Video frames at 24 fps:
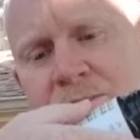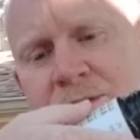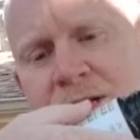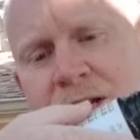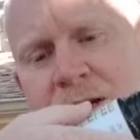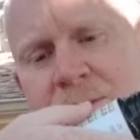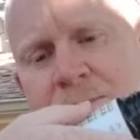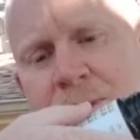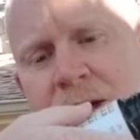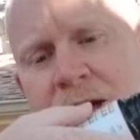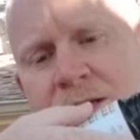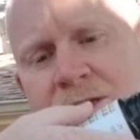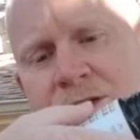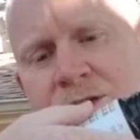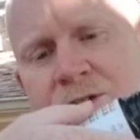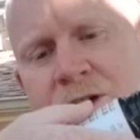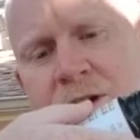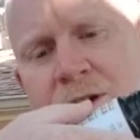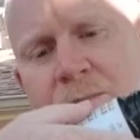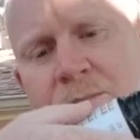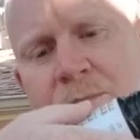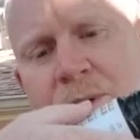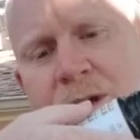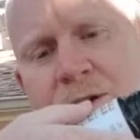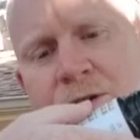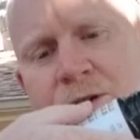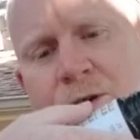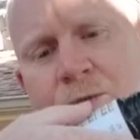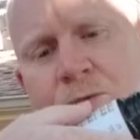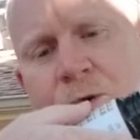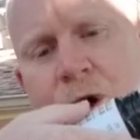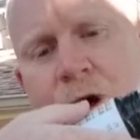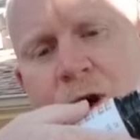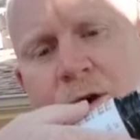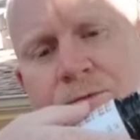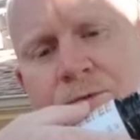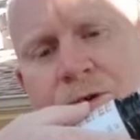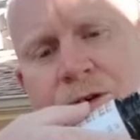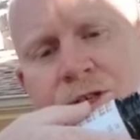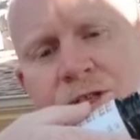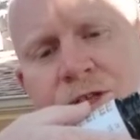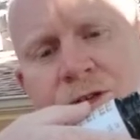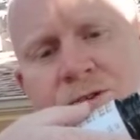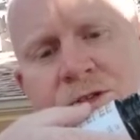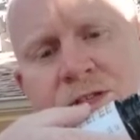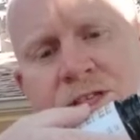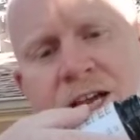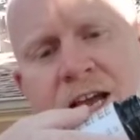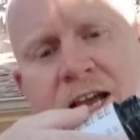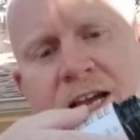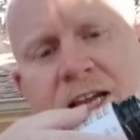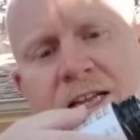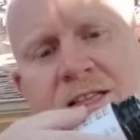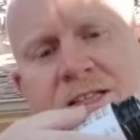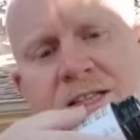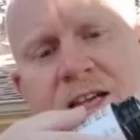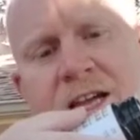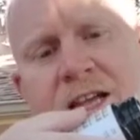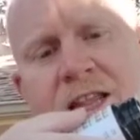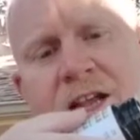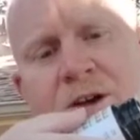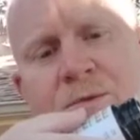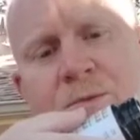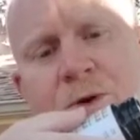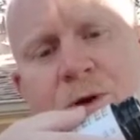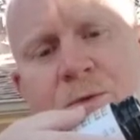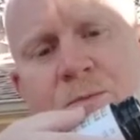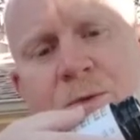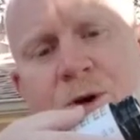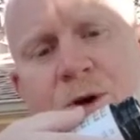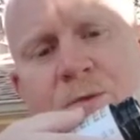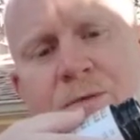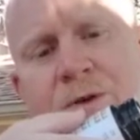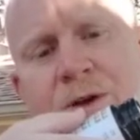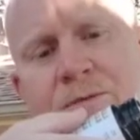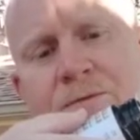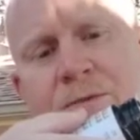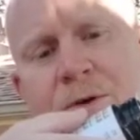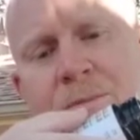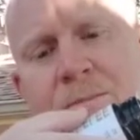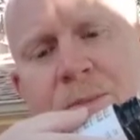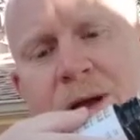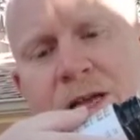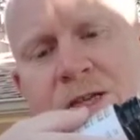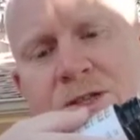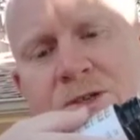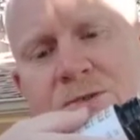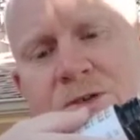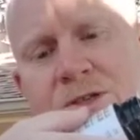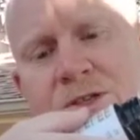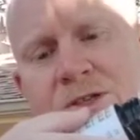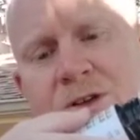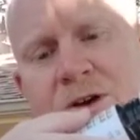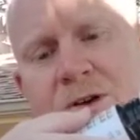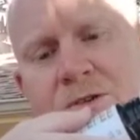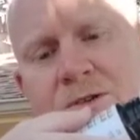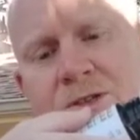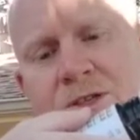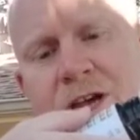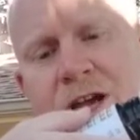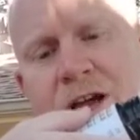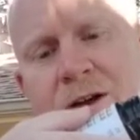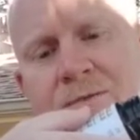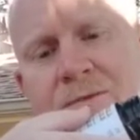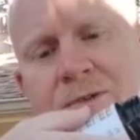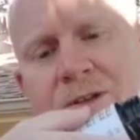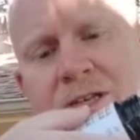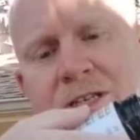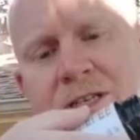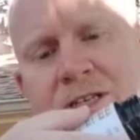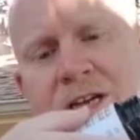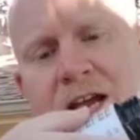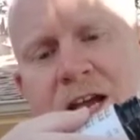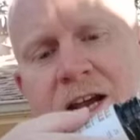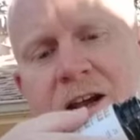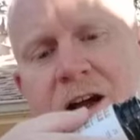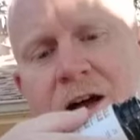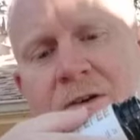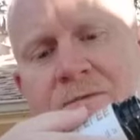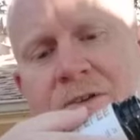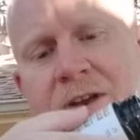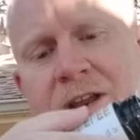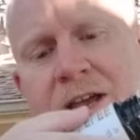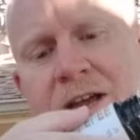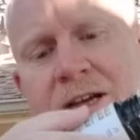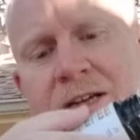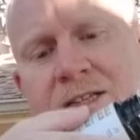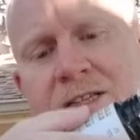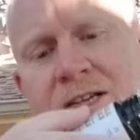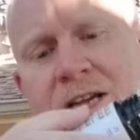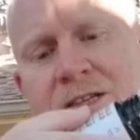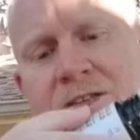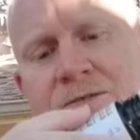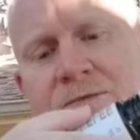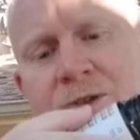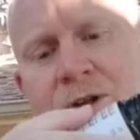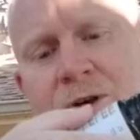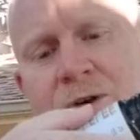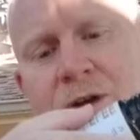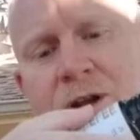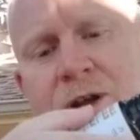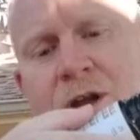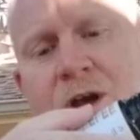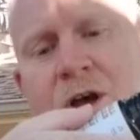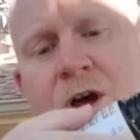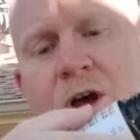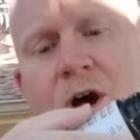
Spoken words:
Dip a strip into water for 2 seconds and then remove it for best results. Carefully shake off any excess fluid.